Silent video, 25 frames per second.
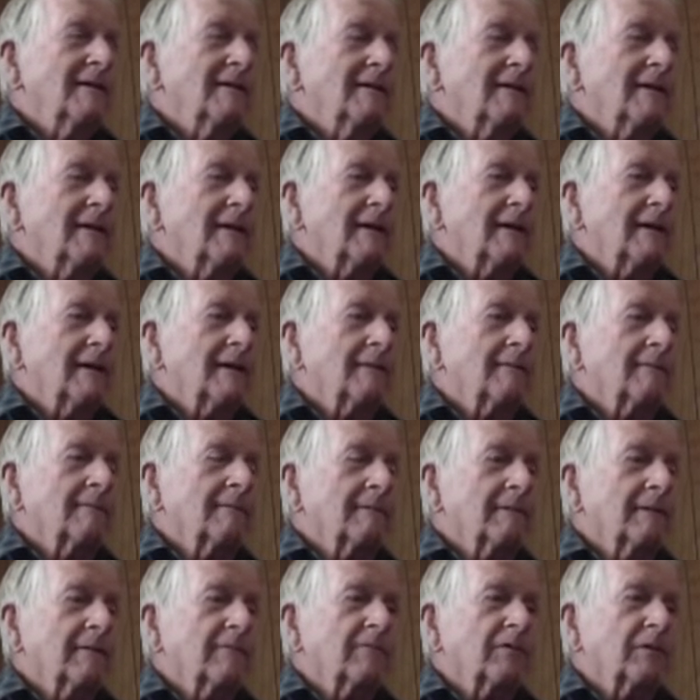
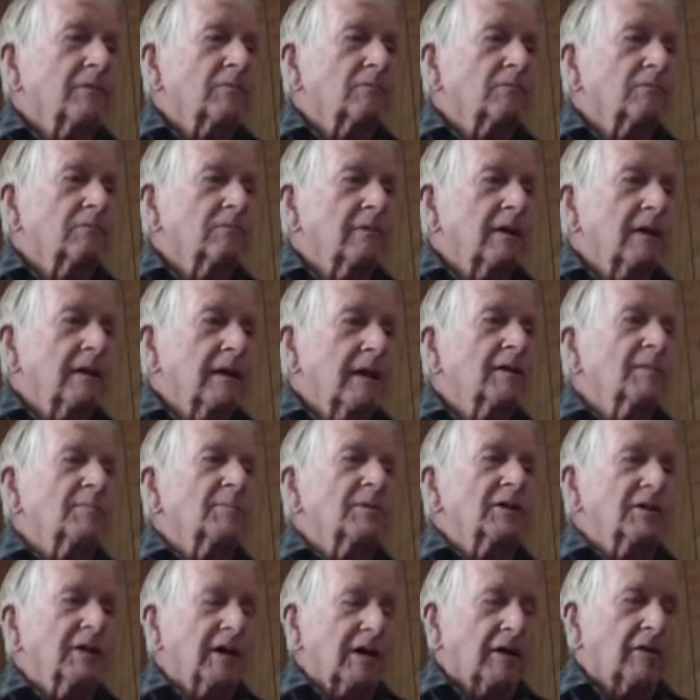If it had to
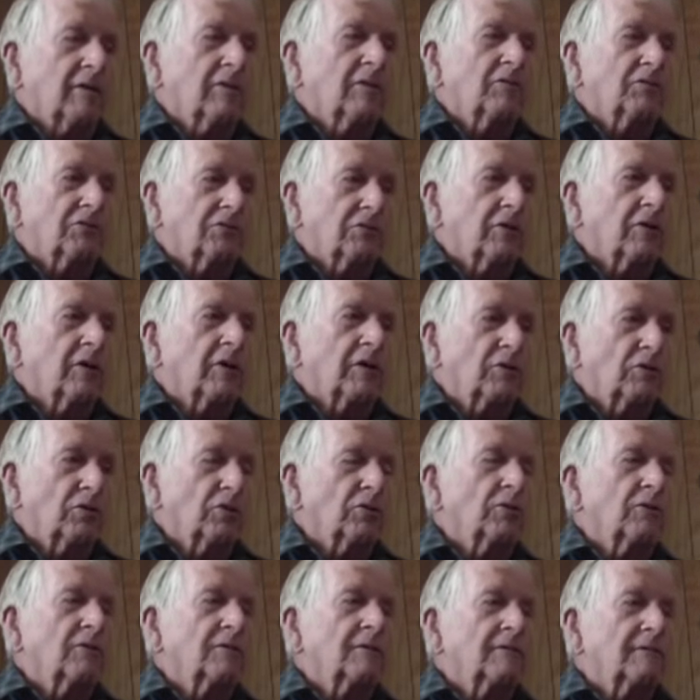be done, I'd try and
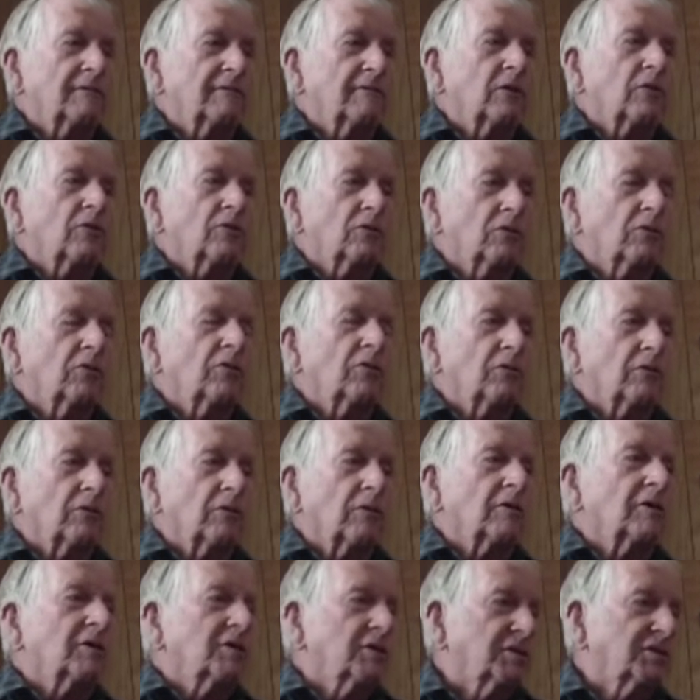do it. If I couldn't do it,
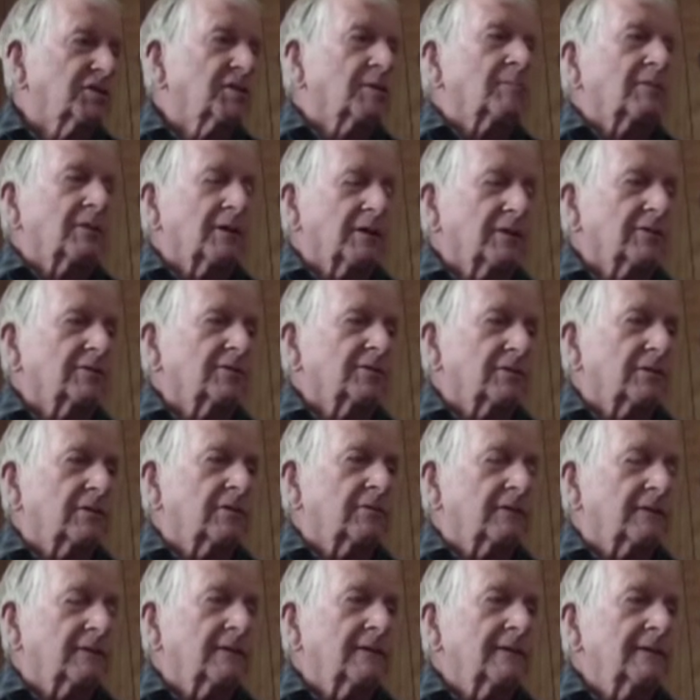I'd get somebody else to
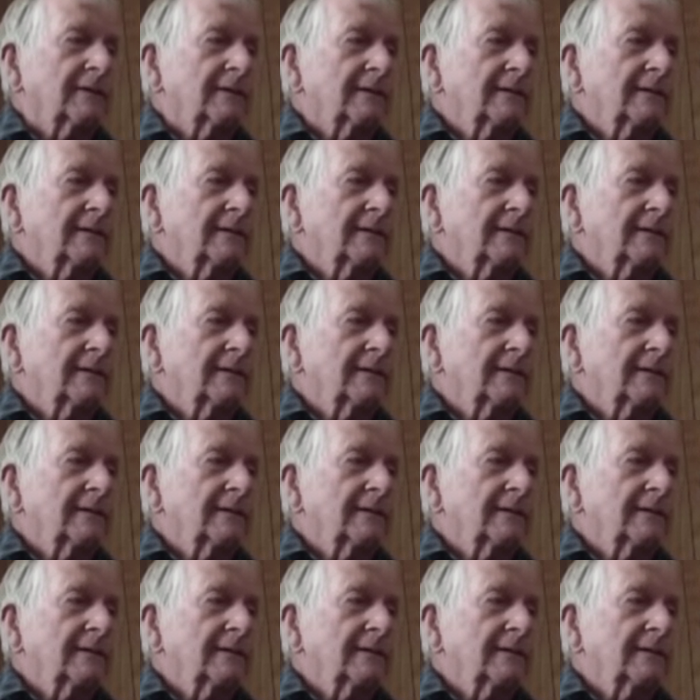do it.